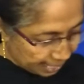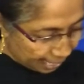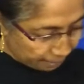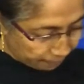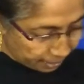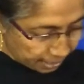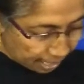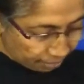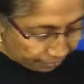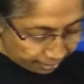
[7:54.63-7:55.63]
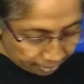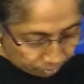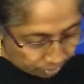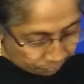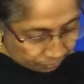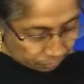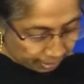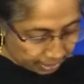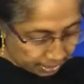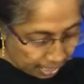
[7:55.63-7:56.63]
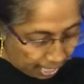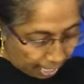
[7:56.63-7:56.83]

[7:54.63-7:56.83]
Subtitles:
animals are very useful to us.